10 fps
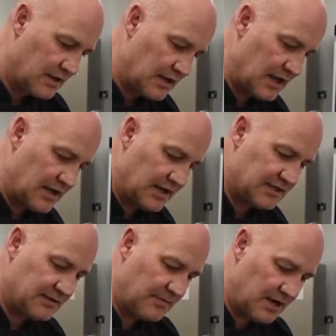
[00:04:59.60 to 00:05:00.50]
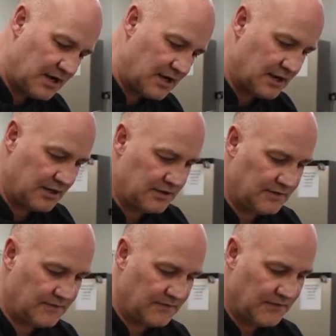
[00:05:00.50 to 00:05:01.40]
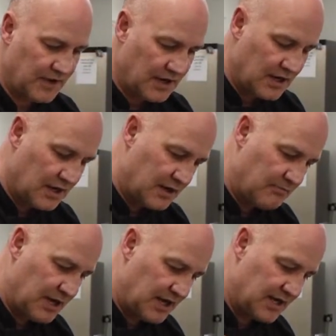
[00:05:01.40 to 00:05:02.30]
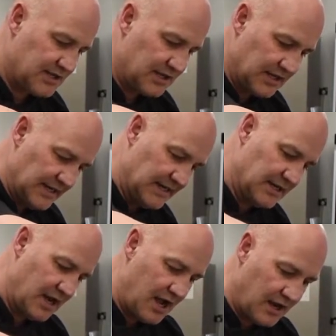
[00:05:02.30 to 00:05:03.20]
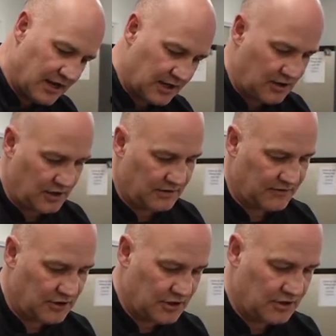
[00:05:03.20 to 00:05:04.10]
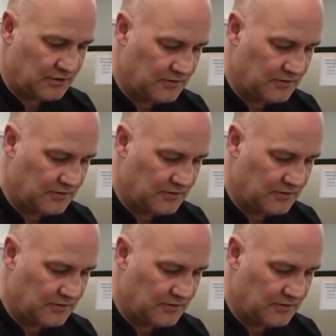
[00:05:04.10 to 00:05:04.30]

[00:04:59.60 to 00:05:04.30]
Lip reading: Get that tomato, parsley, garlic, olive oil